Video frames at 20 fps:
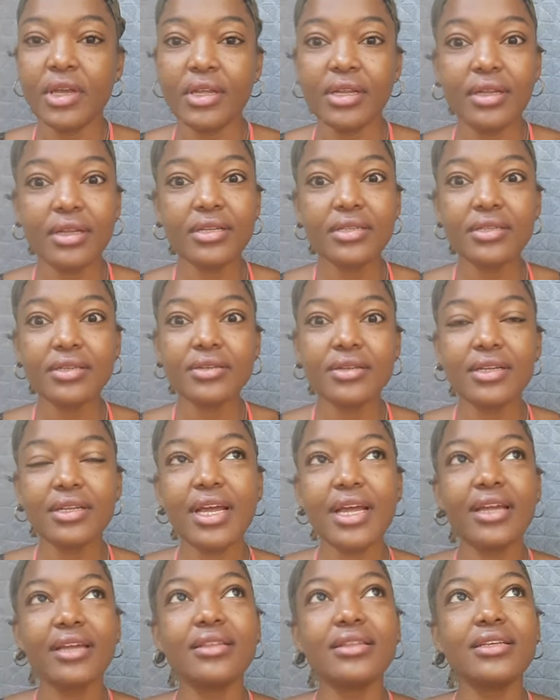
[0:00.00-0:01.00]
this could
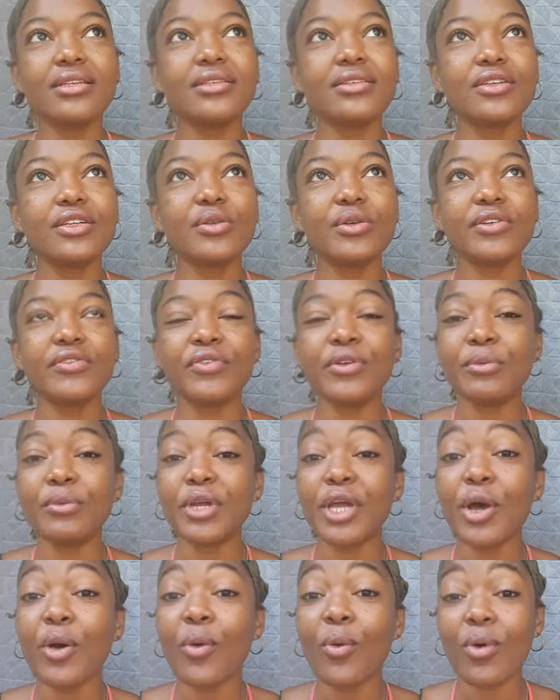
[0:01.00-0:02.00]
like this could even
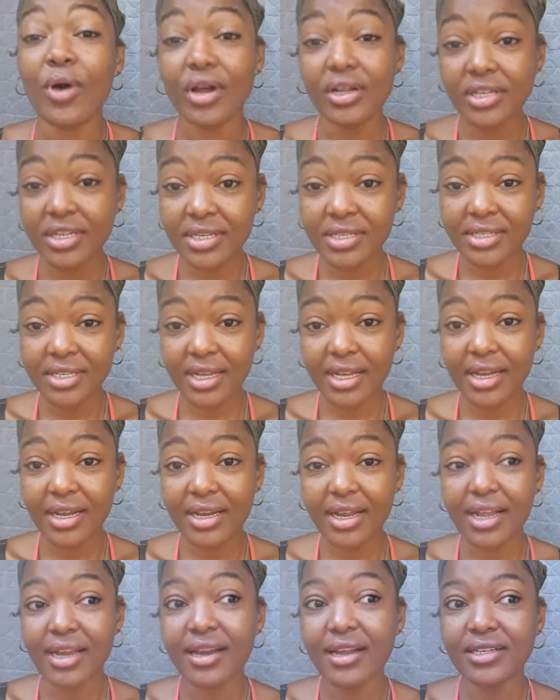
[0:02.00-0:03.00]
be a water sign and